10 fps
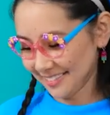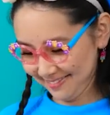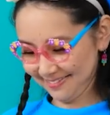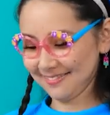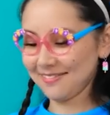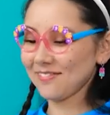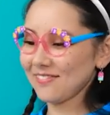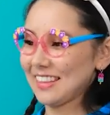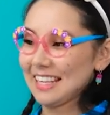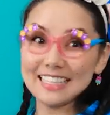There!
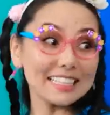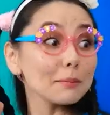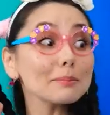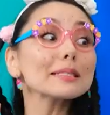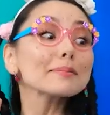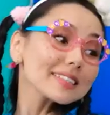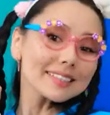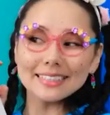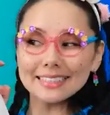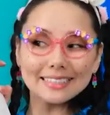I'm done!
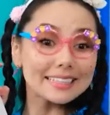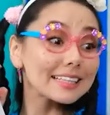What do you